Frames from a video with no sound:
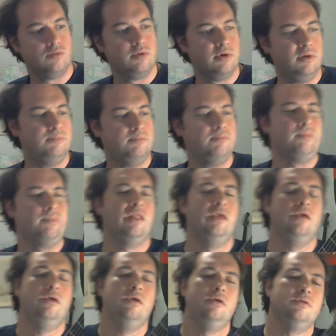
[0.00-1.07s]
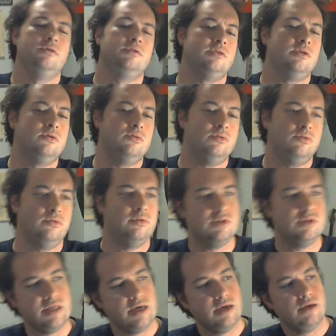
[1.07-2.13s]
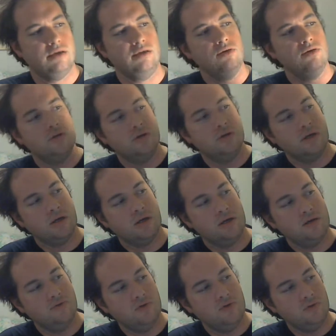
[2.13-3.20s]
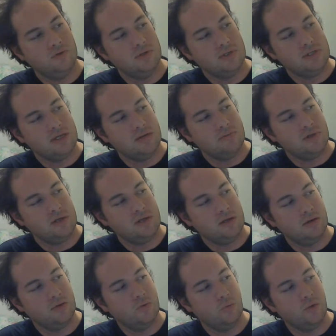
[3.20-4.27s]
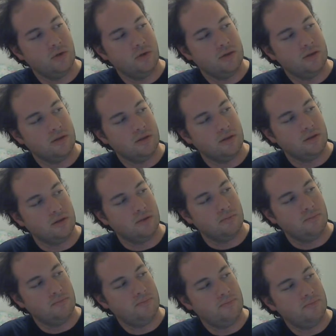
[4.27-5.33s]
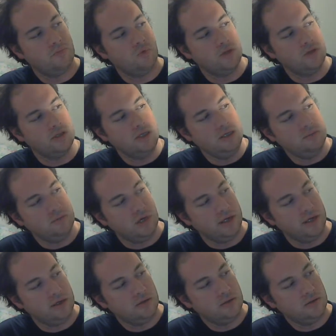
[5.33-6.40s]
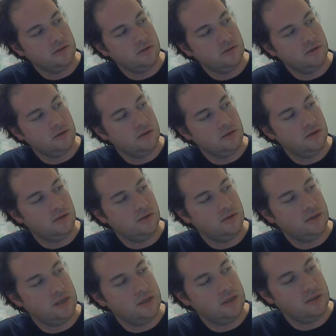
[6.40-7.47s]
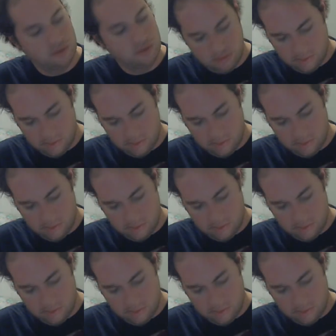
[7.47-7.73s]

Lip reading: Right? So there's that. You can kind of do the same thing with E minor on that.